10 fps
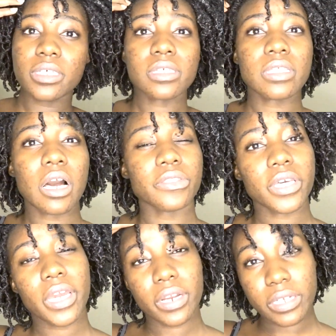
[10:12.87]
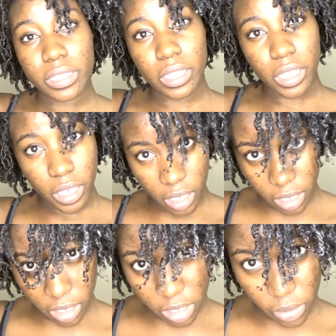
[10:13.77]
This is how the hair is
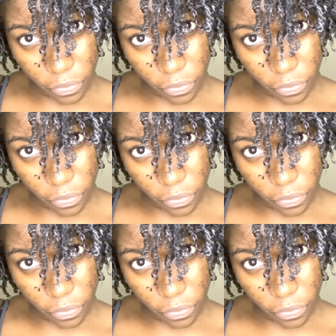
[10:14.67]
looking as